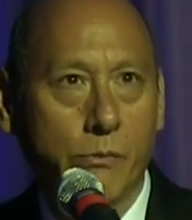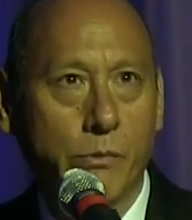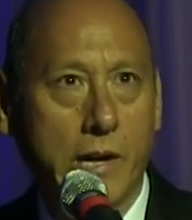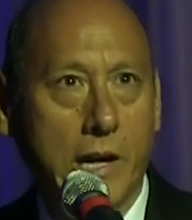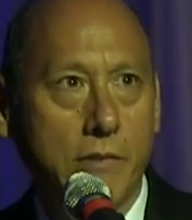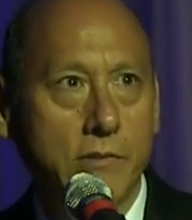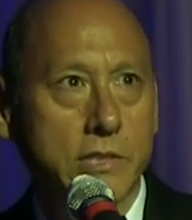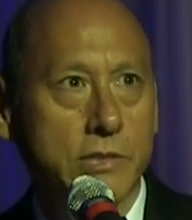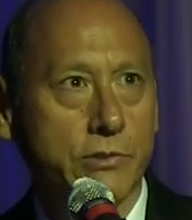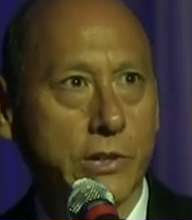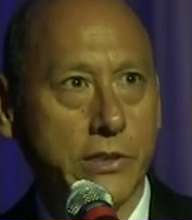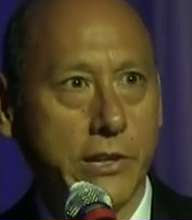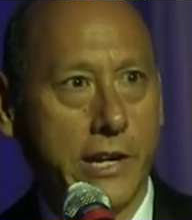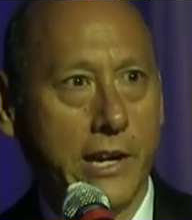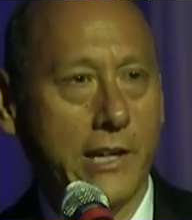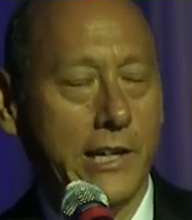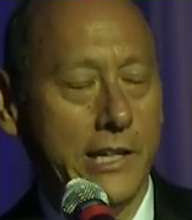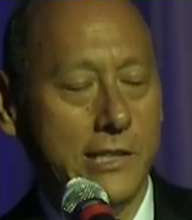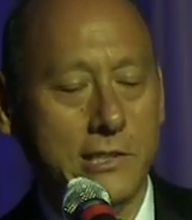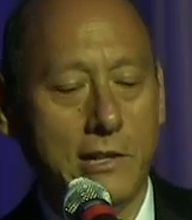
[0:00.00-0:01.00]
when I was with
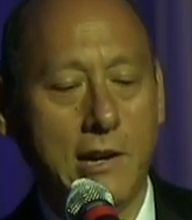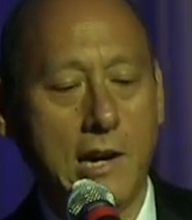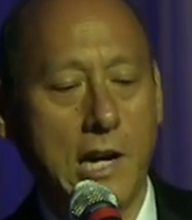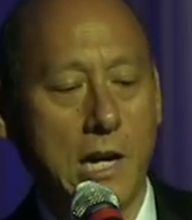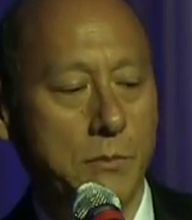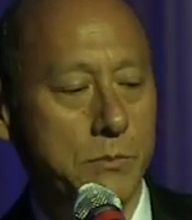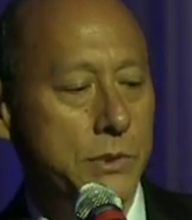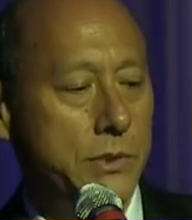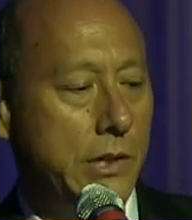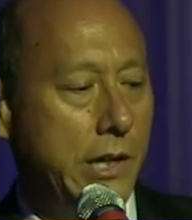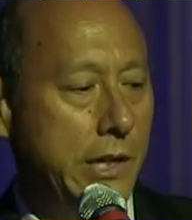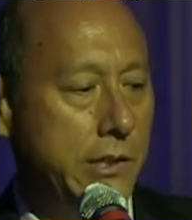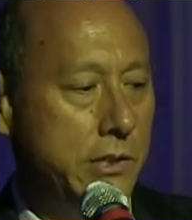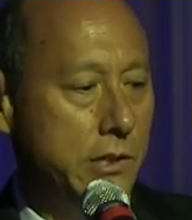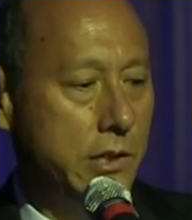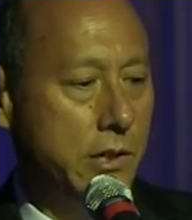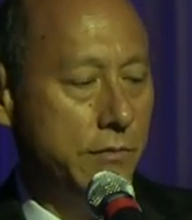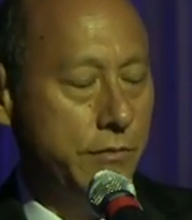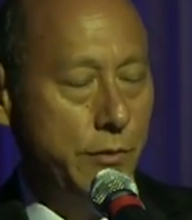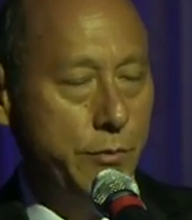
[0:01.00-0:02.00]
the LA Times, I
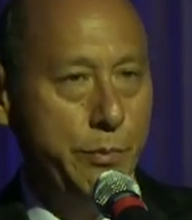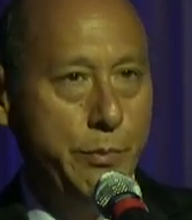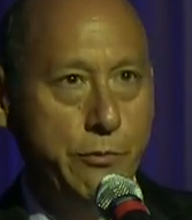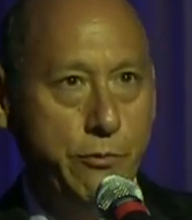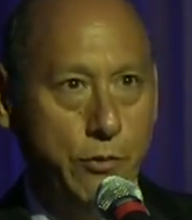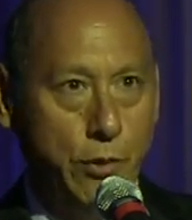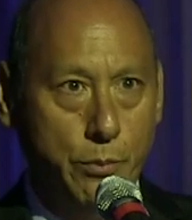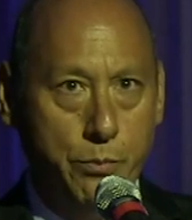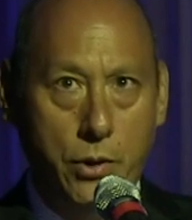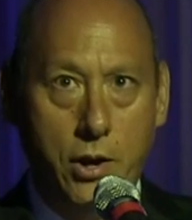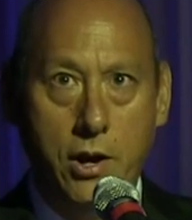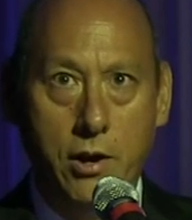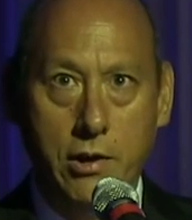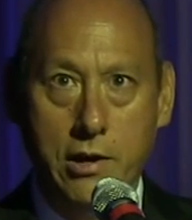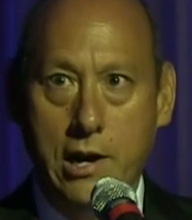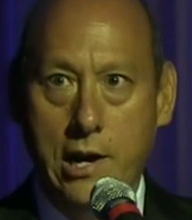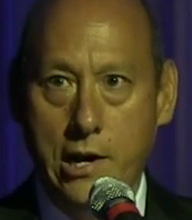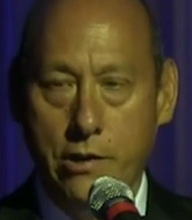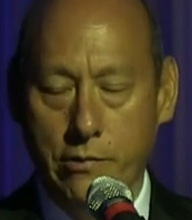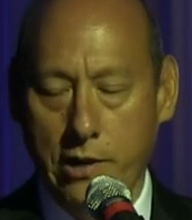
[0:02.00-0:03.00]
took over for
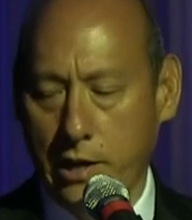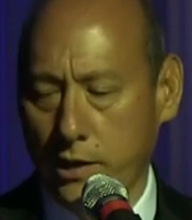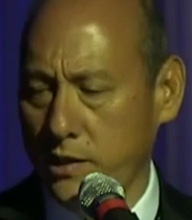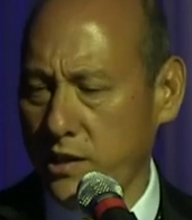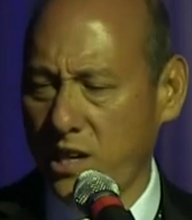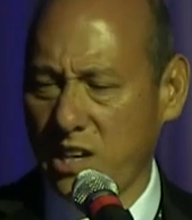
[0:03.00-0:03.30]
Paul Conrad,